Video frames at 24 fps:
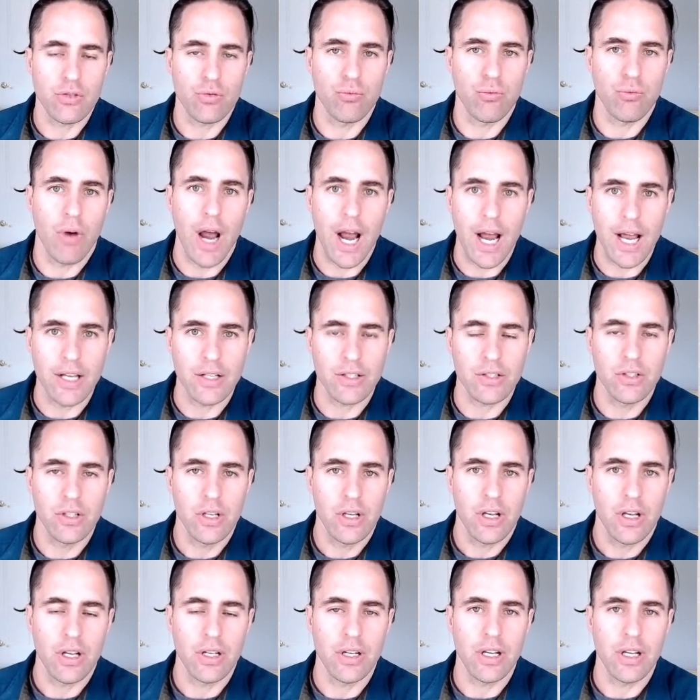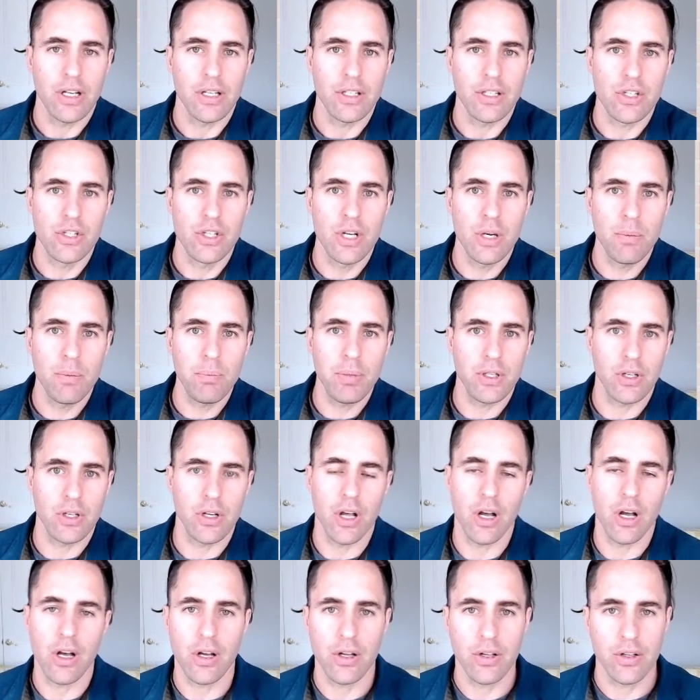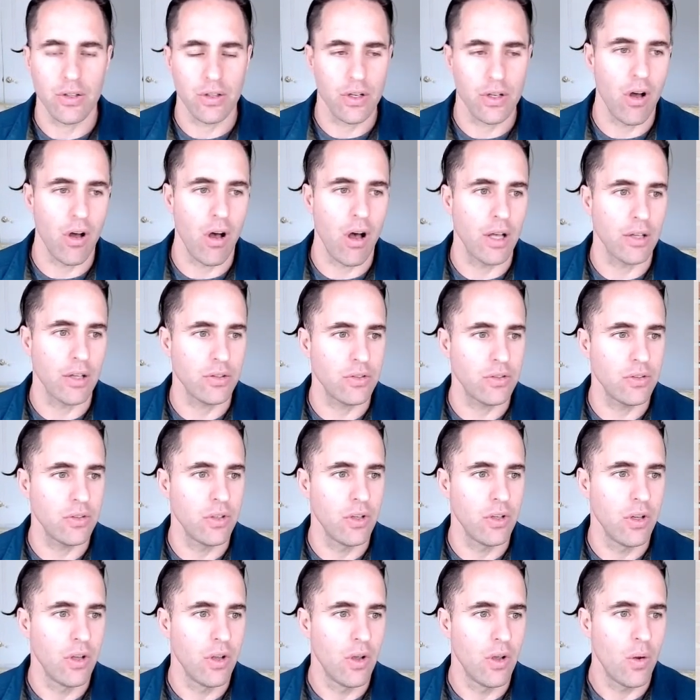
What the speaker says: rise in shipping costs,